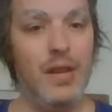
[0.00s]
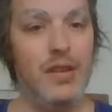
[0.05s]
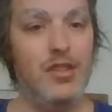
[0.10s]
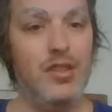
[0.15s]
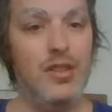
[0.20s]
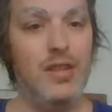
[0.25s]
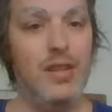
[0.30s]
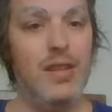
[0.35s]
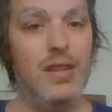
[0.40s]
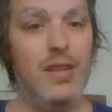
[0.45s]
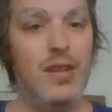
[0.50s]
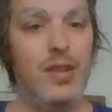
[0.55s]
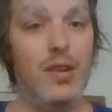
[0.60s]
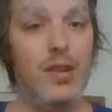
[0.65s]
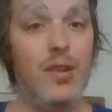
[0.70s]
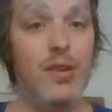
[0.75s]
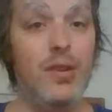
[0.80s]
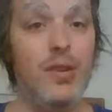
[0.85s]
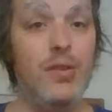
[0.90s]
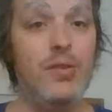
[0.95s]
you need to
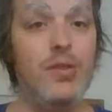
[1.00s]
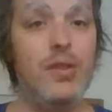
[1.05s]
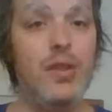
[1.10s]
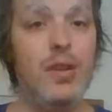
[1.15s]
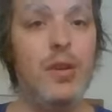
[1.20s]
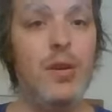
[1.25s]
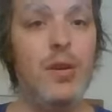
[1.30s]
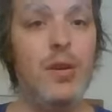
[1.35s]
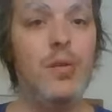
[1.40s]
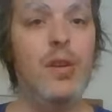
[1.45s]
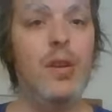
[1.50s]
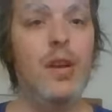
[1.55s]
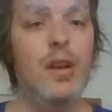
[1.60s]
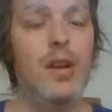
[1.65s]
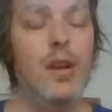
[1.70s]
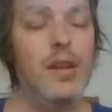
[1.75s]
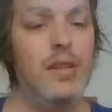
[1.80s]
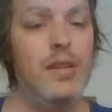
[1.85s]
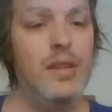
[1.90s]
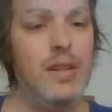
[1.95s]
learn. So
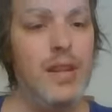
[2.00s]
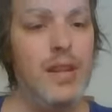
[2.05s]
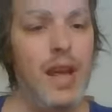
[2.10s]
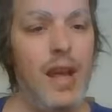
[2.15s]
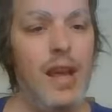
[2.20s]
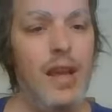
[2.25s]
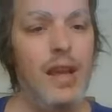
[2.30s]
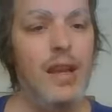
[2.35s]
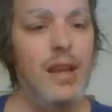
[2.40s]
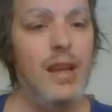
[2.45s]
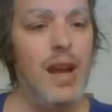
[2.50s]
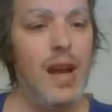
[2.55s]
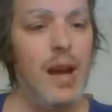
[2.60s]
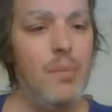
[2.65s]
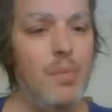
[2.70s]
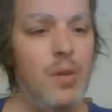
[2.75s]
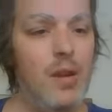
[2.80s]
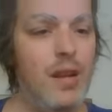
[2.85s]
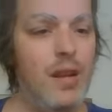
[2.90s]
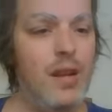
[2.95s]
today
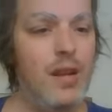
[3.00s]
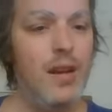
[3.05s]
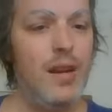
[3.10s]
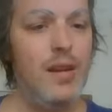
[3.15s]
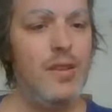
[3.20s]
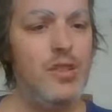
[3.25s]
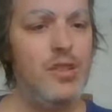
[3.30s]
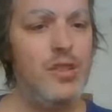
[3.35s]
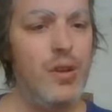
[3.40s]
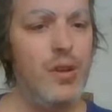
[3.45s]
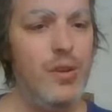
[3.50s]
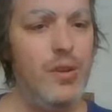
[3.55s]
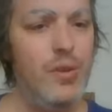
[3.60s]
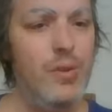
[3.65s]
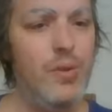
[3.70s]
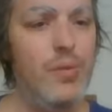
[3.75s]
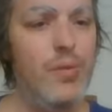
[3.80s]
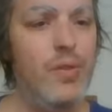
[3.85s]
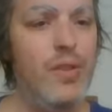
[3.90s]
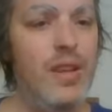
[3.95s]
I'm going to show
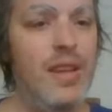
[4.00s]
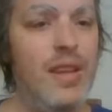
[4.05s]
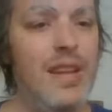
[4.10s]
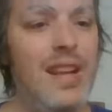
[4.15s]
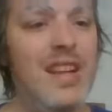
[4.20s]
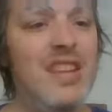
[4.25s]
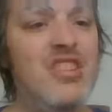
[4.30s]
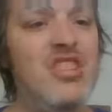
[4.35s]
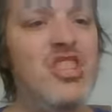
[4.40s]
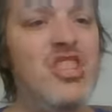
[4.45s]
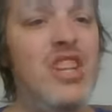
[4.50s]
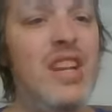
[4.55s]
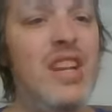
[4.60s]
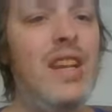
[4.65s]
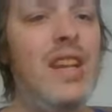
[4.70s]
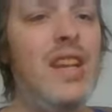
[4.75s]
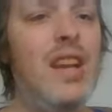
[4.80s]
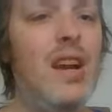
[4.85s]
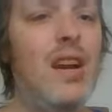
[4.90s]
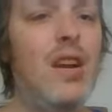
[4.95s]
you the
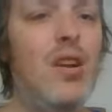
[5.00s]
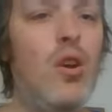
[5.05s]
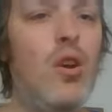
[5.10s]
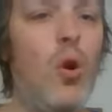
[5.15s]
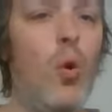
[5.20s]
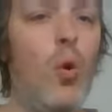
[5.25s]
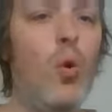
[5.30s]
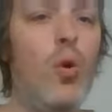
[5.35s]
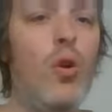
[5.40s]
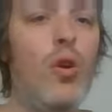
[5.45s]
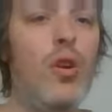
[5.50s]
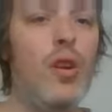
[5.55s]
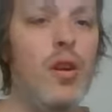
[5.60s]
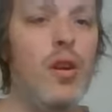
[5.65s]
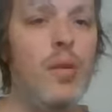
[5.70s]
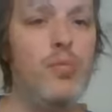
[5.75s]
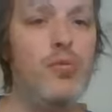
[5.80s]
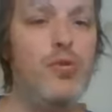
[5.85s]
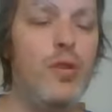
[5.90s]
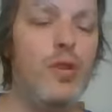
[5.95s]
G chord
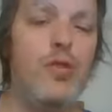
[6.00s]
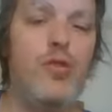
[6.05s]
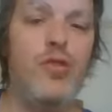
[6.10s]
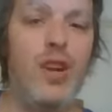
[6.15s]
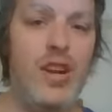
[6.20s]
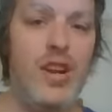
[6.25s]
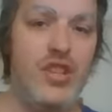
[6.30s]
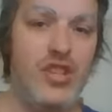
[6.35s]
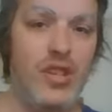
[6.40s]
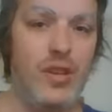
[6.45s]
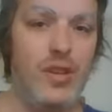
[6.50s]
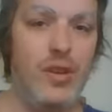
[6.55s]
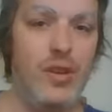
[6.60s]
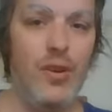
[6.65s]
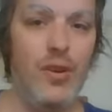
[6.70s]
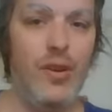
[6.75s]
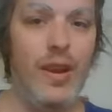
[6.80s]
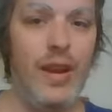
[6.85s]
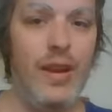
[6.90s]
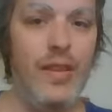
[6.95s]
progression,
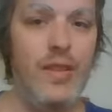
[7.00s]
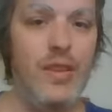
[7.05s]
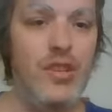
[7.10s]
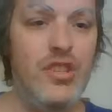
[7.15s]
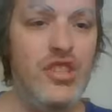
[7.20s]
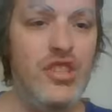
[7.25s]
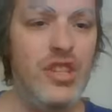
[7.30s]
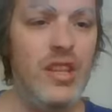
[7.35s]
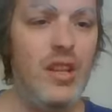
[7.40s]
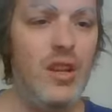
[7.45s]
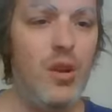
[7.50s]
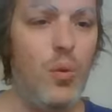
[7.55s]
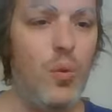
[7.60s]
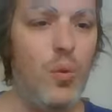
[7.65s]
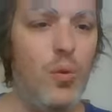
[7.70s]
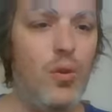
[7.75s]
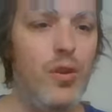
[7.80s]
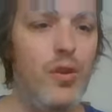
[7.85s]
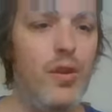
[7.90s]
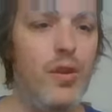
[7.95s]
okay, the G
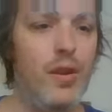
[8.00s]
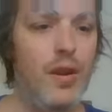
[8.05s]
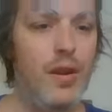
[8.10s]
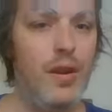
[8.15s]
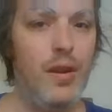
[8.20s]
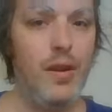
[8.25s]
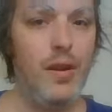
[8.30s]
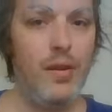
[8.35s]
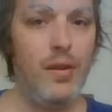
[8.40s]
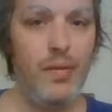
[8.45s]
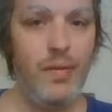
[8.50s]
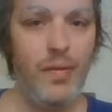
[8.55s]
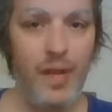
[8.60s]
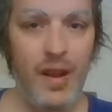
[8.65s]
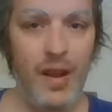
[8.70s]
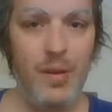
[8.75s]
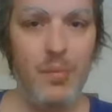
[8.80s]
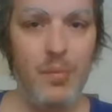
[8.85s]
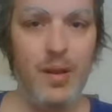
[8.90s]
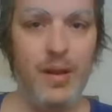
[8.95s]
chord
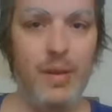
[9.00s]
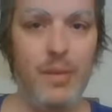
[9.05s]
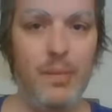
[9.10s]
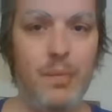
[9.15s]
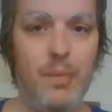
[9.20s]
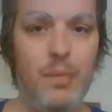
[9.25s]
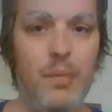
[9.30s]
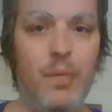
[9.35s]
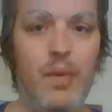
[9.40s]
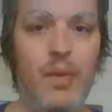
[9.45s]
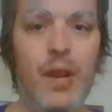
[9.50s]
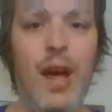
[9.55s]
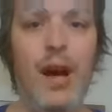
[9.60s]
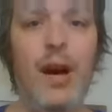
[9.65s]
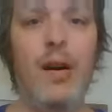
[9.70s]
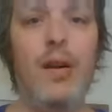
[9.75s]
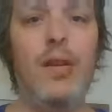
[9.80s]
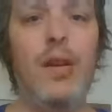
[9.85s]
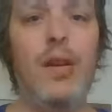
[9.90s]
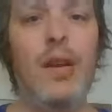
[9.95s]
family.
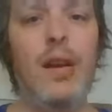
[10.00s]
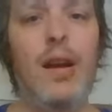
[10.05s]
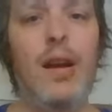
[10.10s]
Now,